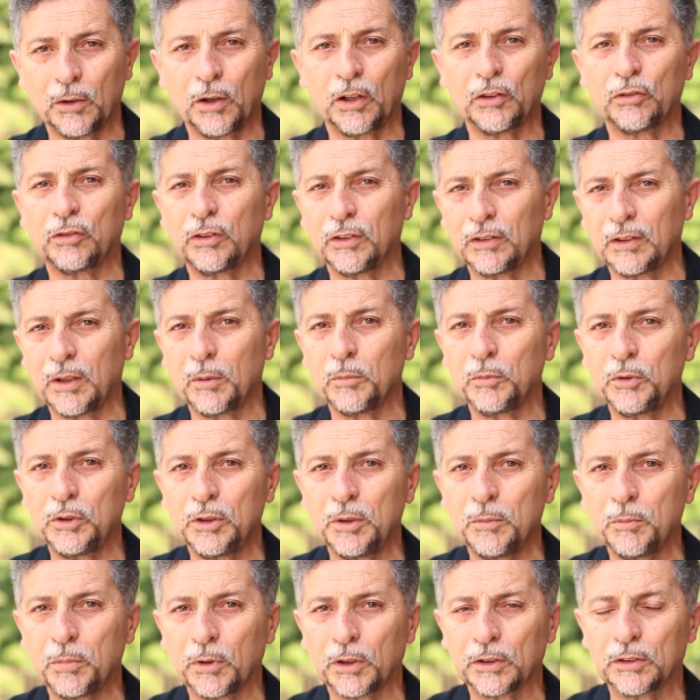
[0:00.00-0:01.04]
I think it
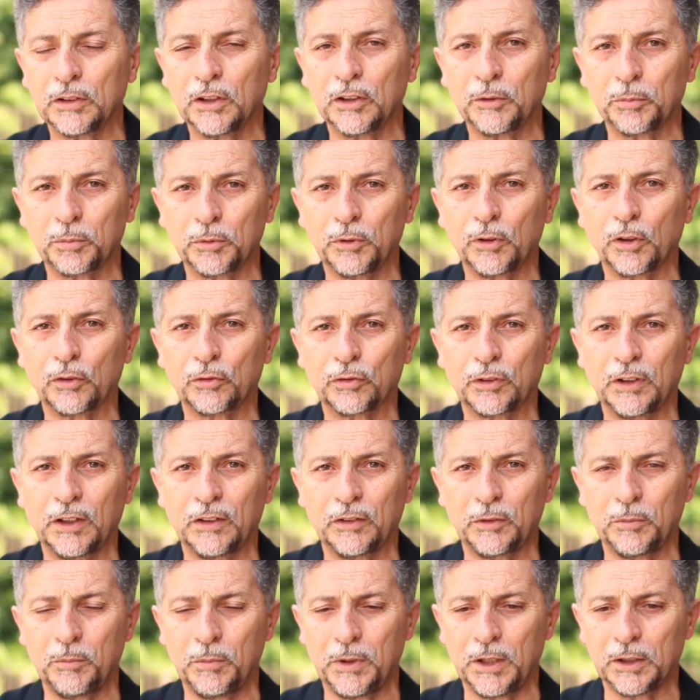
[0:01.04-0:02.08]
is very important
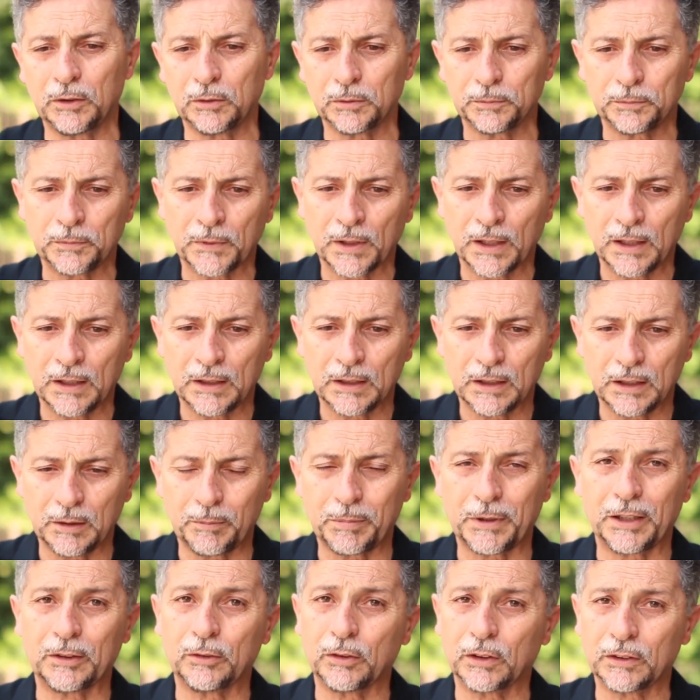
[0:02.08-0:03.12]
for our growth and our
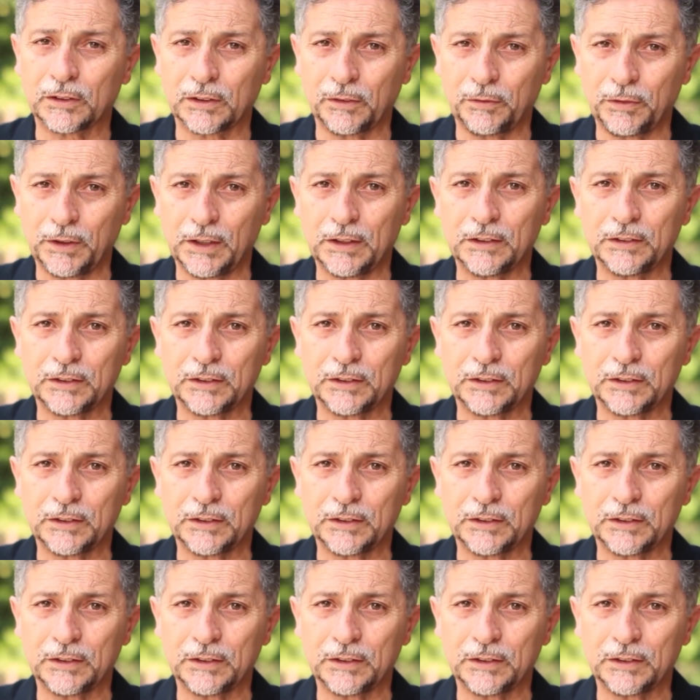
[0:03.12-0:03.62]
happiness.